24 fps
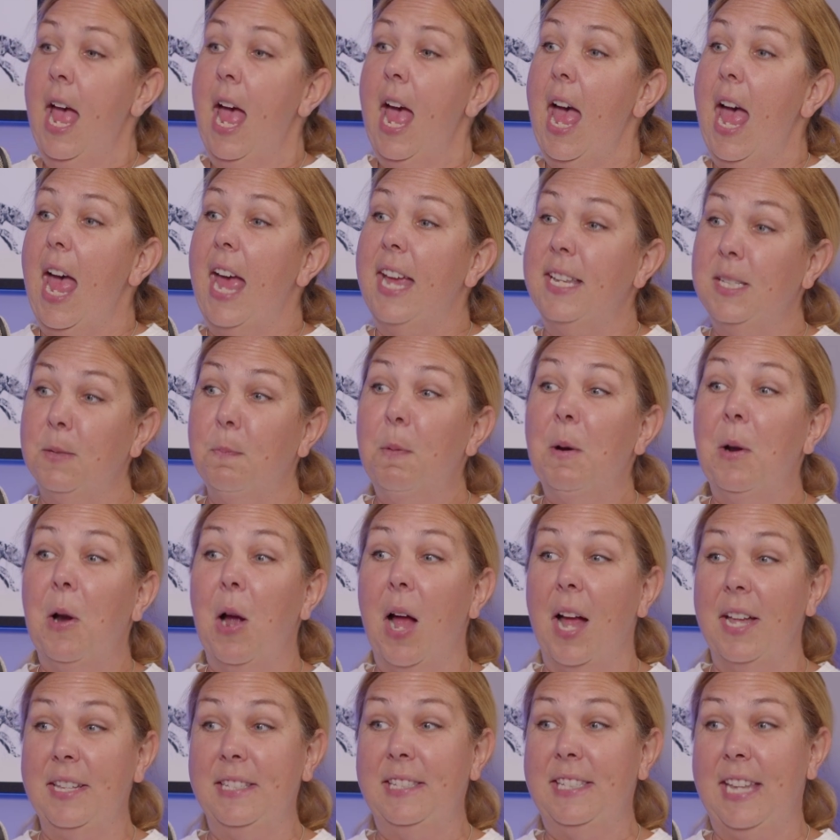
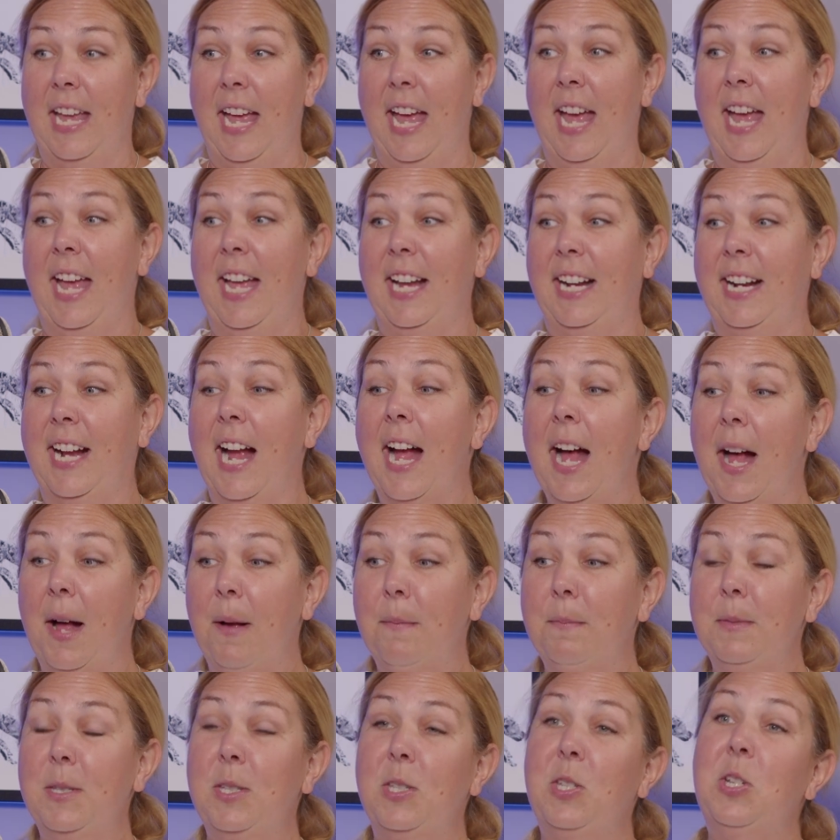Esperanza
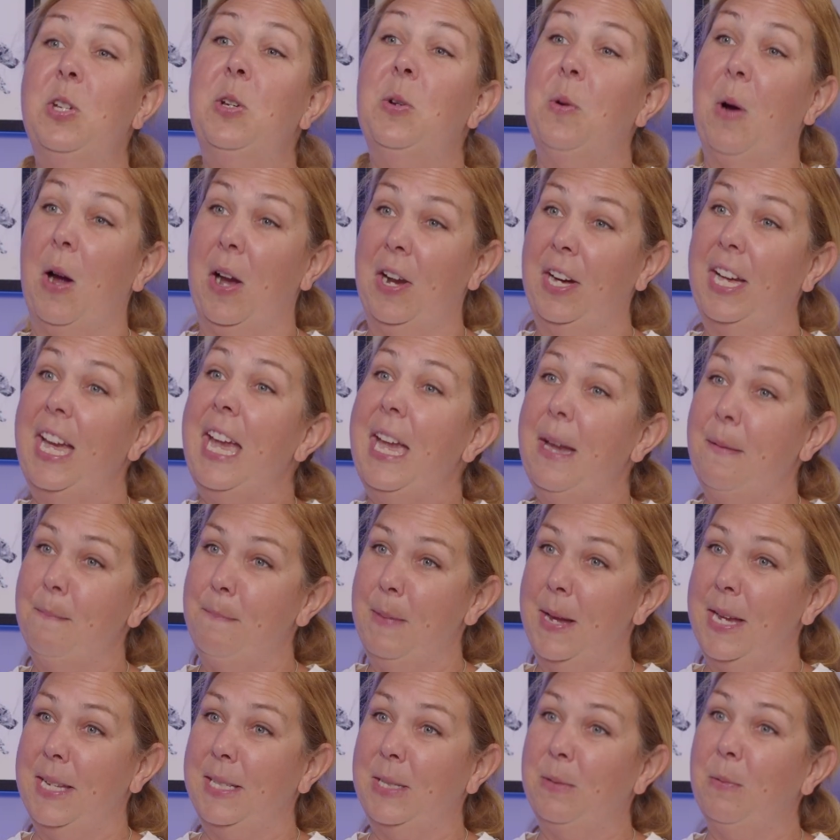comes to our
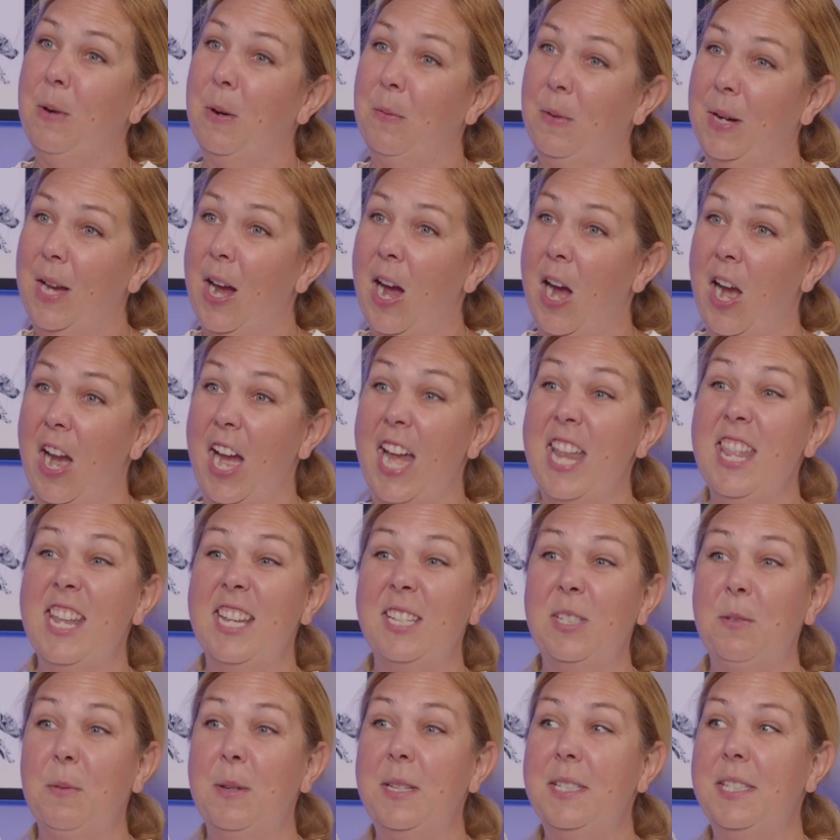campus where we are, and
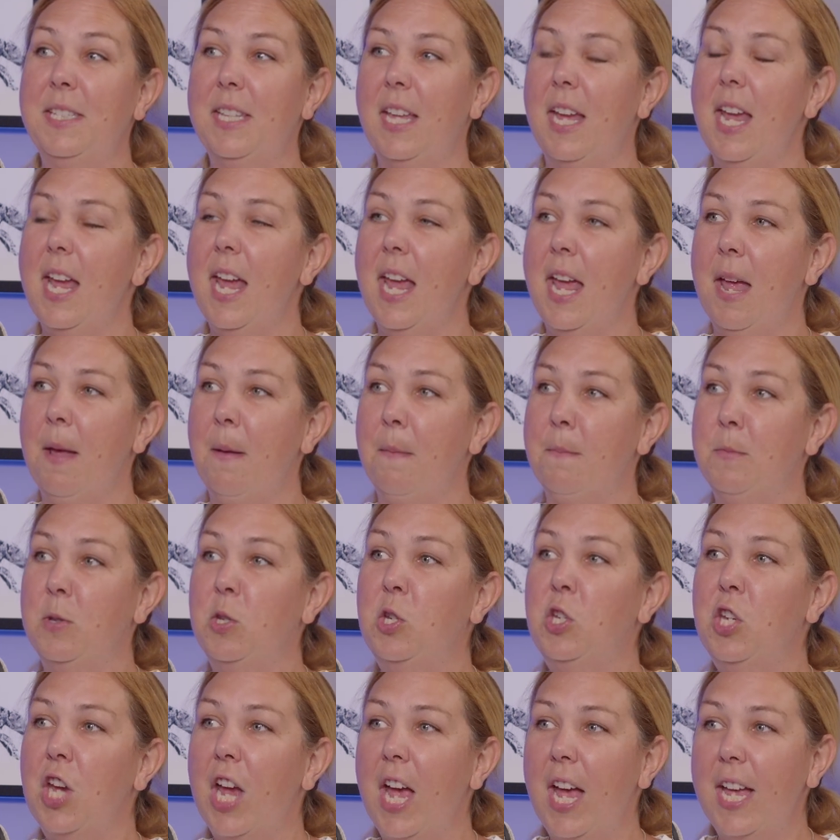this was um,
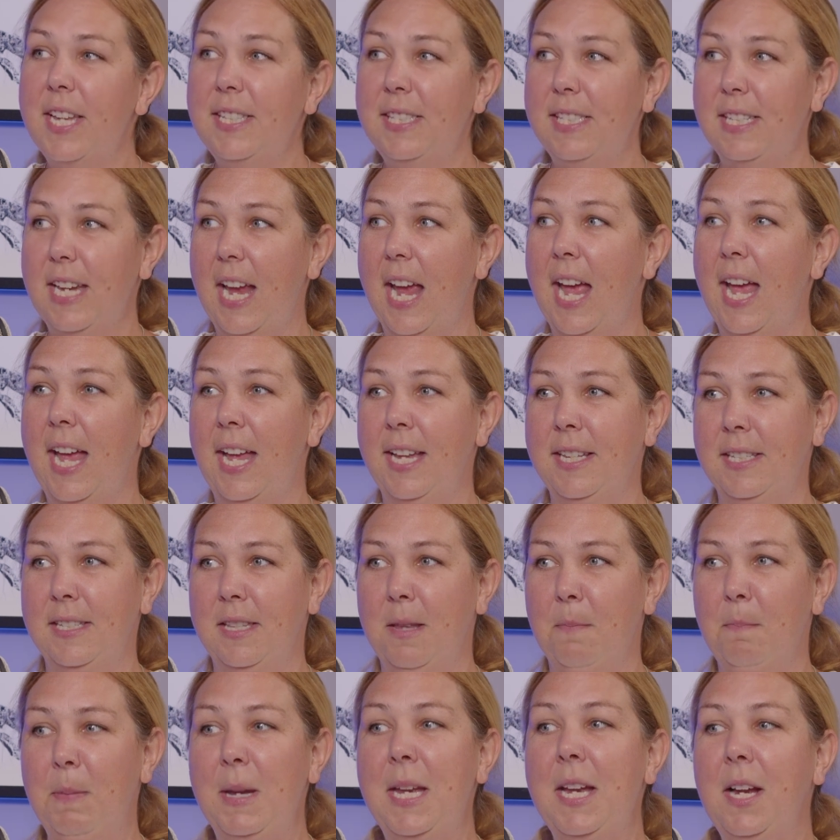just as
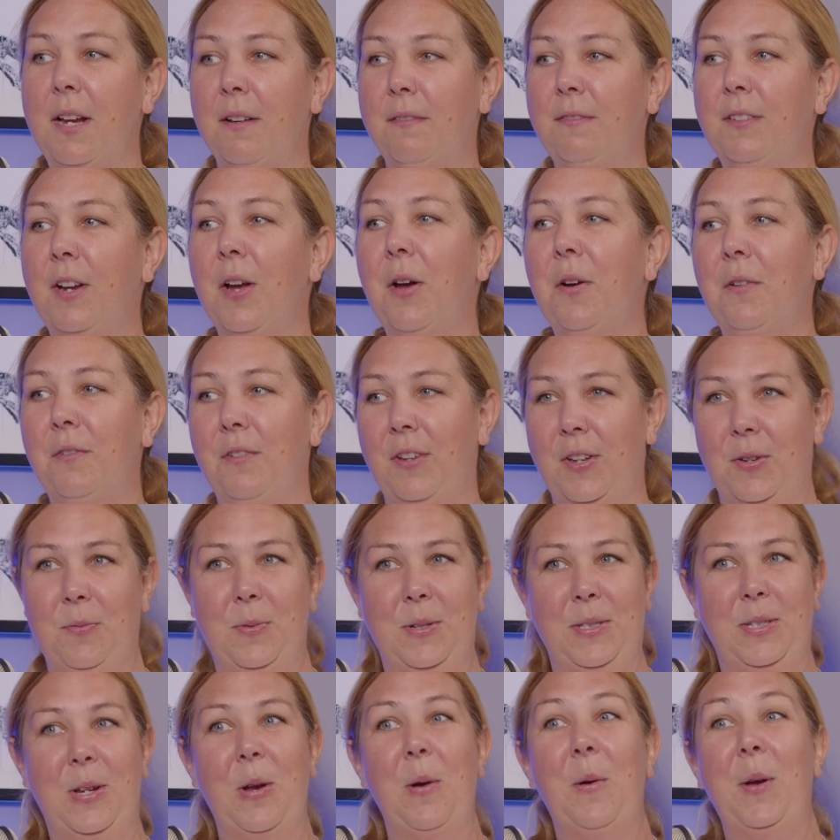the peak of COVID
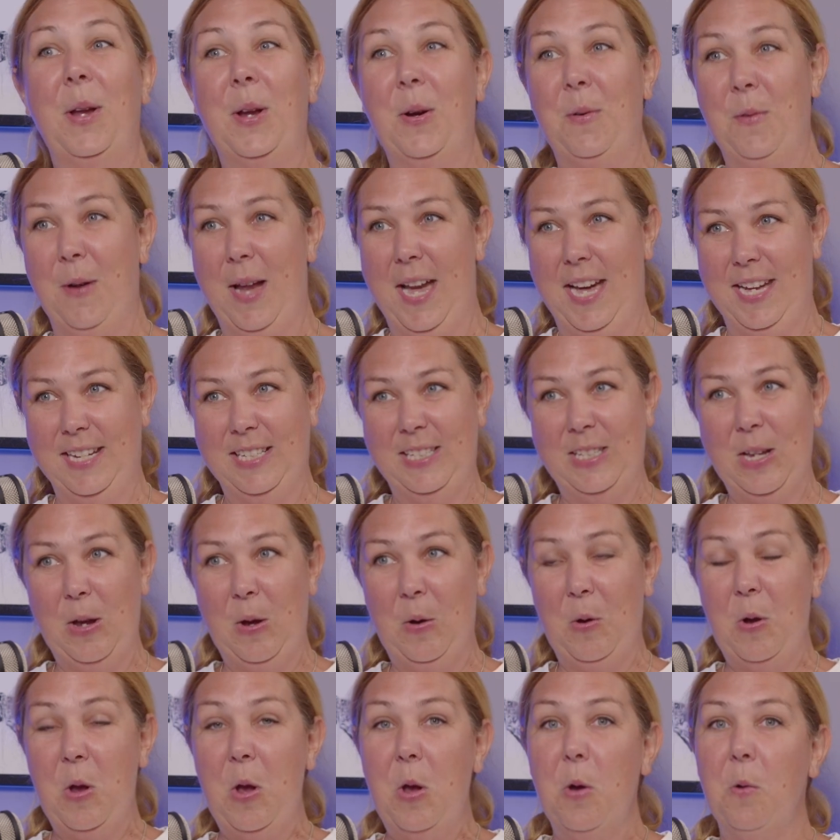was going away.
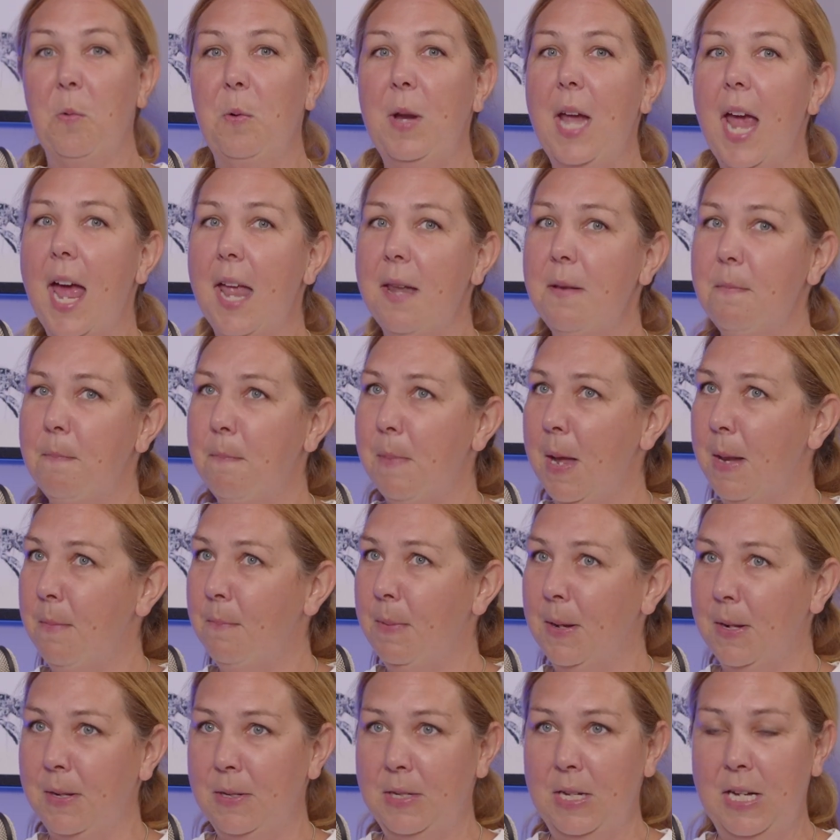So we hadn't been
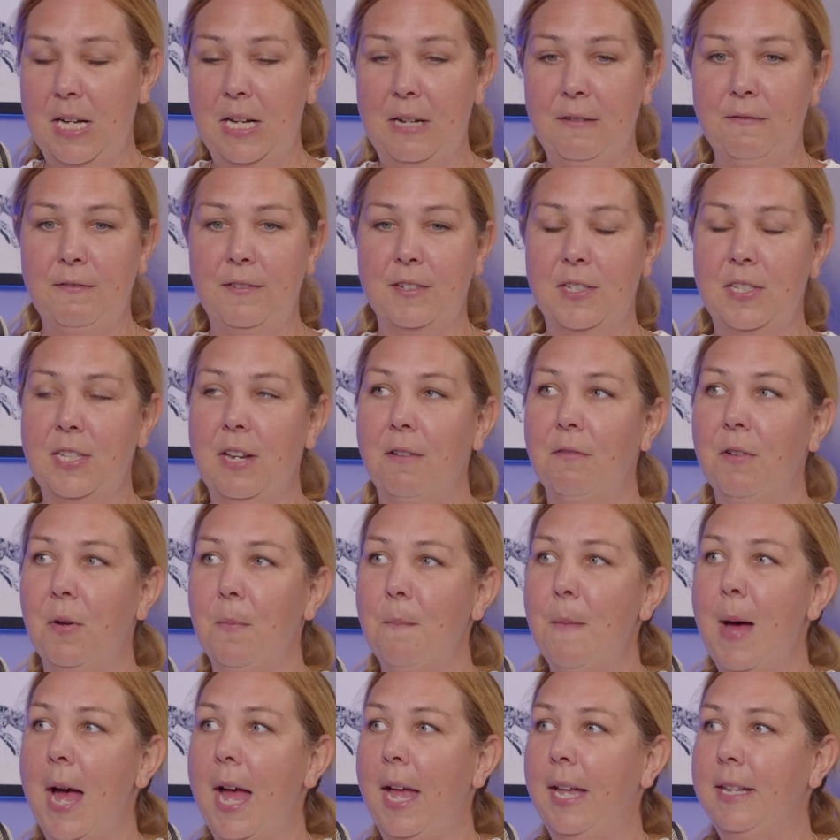building for several
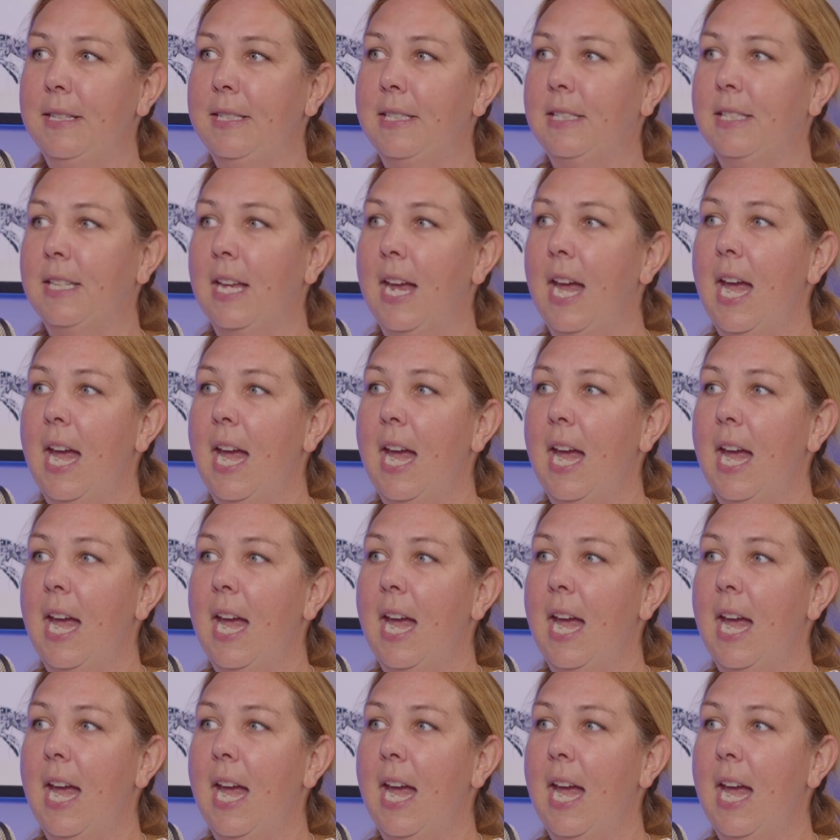months,